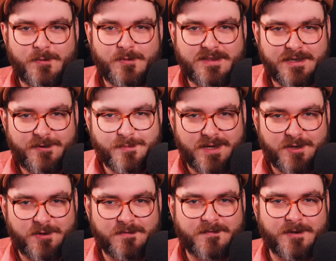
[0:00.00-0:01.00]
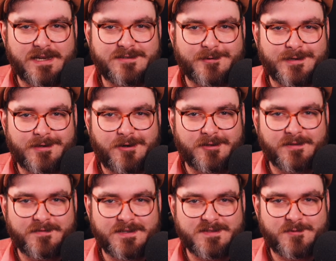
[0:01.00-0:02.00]
Well, thank you, Marco, for answering
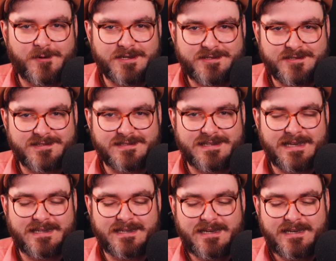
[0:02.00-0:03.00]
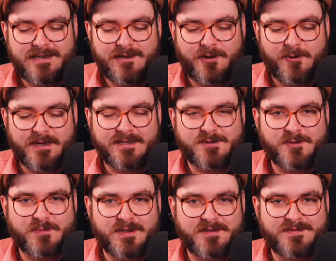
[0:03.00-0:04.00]
all of these questions and going
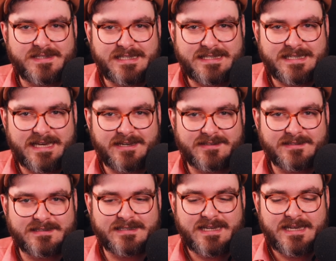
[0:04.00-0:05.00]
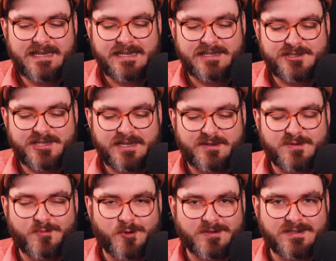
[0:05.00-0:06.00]
into a bit of detail and shedding
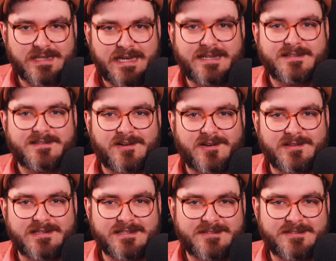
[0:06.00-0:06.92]
some more light on this